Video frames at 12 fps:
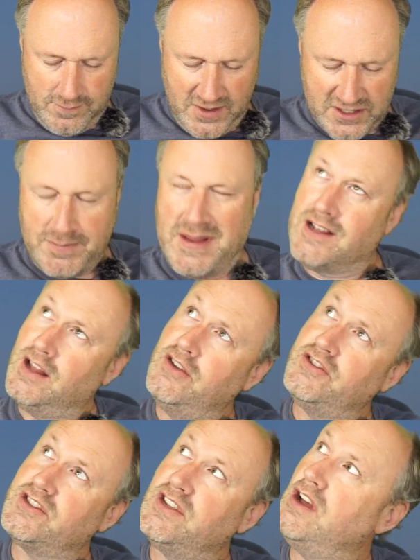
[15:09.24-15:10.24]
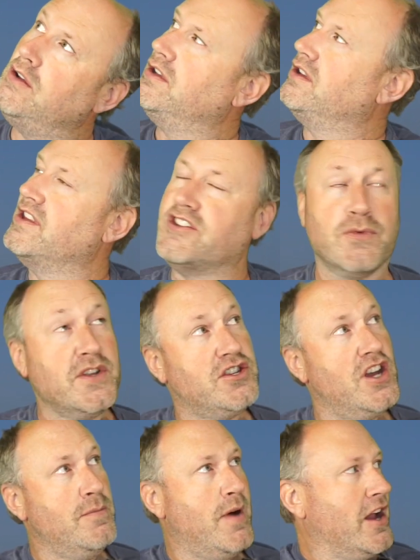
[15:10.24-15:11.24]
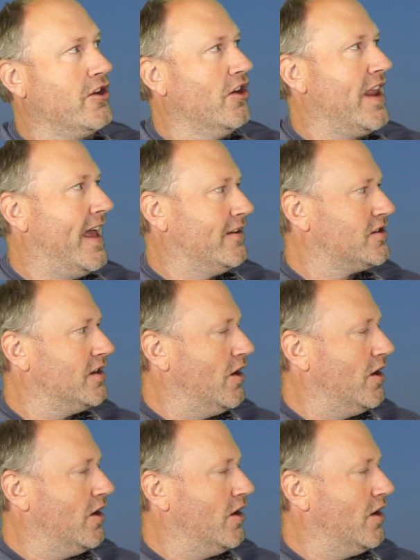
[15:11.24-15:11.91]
That's a bit close. Oh look, there's a wind turbine gone out.